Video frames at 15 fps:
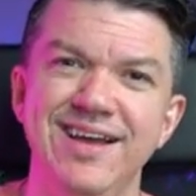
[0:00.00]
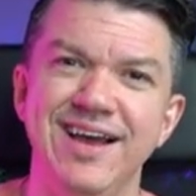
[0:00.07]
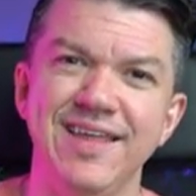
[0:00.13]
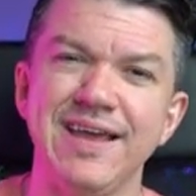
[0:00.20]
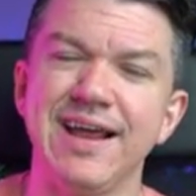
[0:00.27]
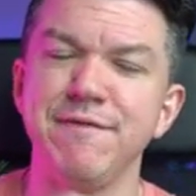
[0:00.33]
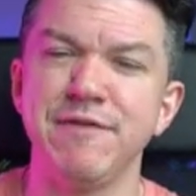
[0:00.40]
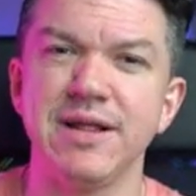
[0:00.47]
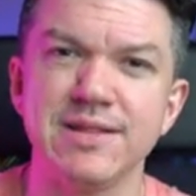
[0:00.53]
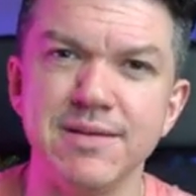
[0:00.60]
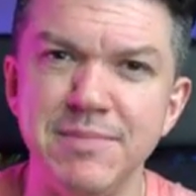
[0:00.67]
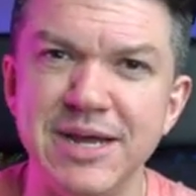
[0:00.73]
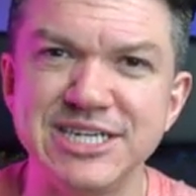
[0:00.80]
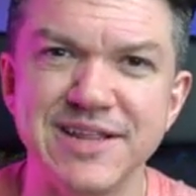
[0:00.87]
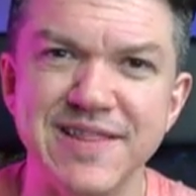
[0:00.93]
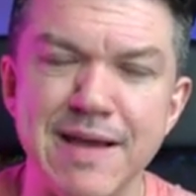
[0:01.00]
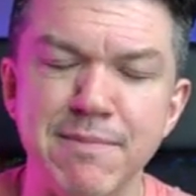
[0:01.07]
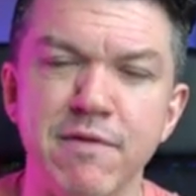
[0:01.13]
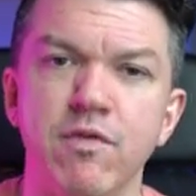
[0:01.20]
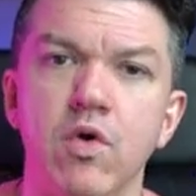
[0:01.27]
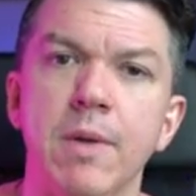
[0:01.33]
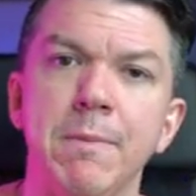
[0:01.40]
I think I failed to mention that
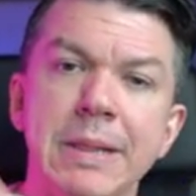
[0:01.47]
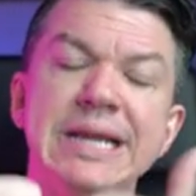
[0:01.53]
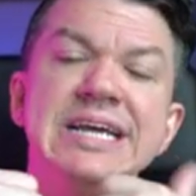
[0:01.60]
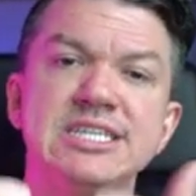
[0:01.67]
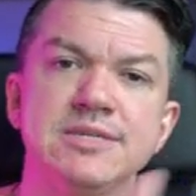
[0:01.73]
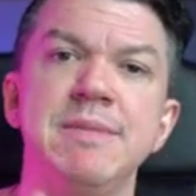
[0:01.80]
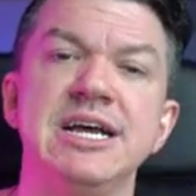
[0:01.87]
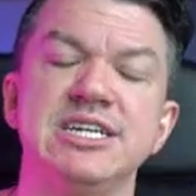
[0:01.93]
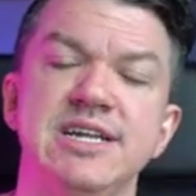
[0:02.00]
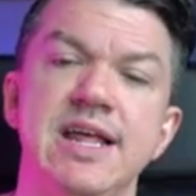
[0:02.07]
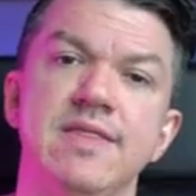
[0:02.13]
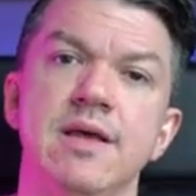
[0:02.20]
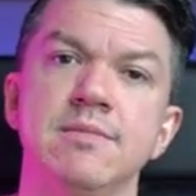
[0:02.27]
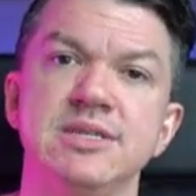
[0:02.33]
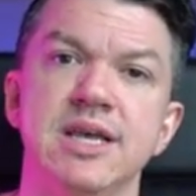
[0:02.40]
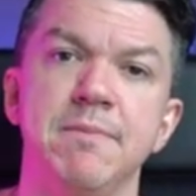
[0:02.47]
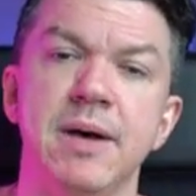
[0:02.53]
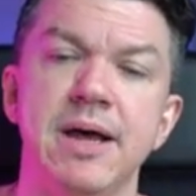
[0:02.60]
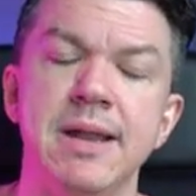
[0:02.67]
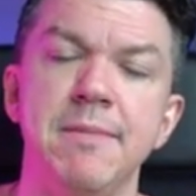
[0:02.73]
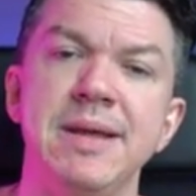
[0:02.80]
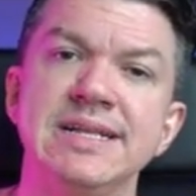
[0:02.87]
before. Please smash that thumbs up
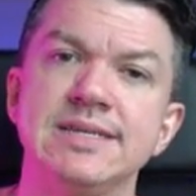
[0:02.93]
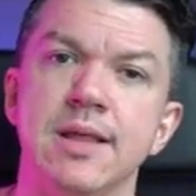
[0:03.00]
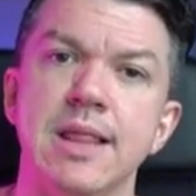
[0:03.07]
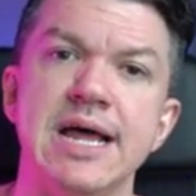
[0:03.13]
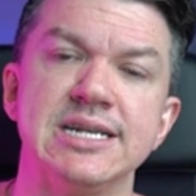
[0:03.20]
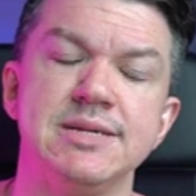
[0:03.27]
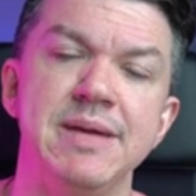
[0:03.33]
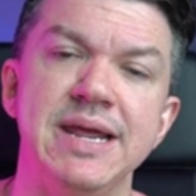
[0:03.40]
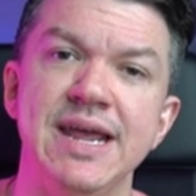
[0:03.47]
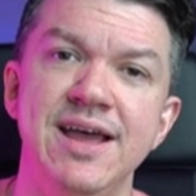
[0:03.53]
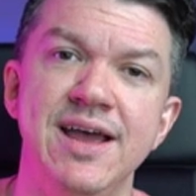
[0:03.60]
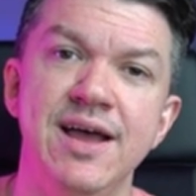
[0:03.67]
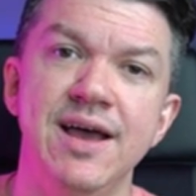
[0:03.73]
button. It means a lot to me.